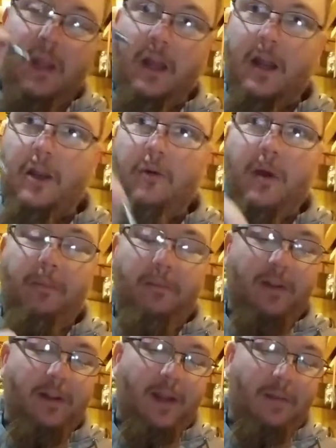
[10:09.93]
And I knew I
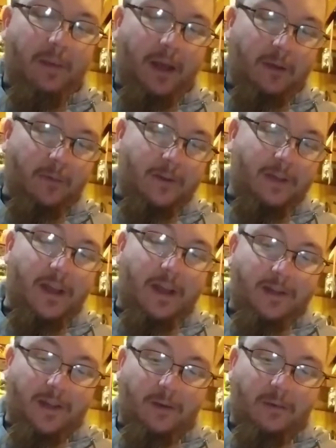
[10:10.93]
did that backwards
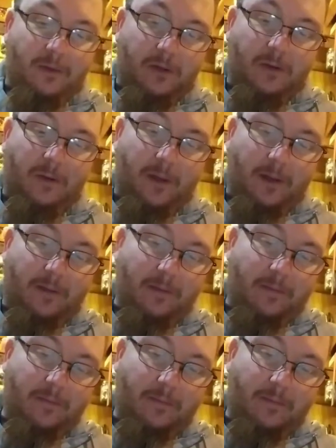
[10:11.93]
as I was doing
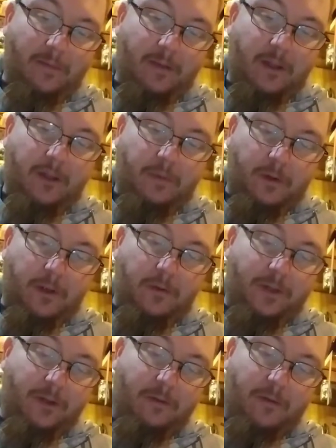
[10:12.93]
it. This one
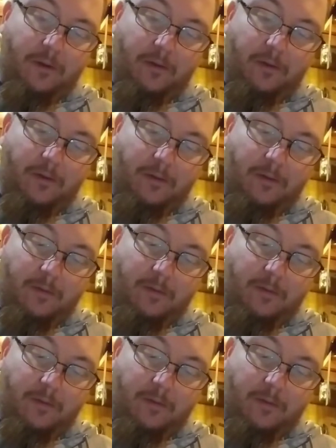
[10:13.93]
goes in first.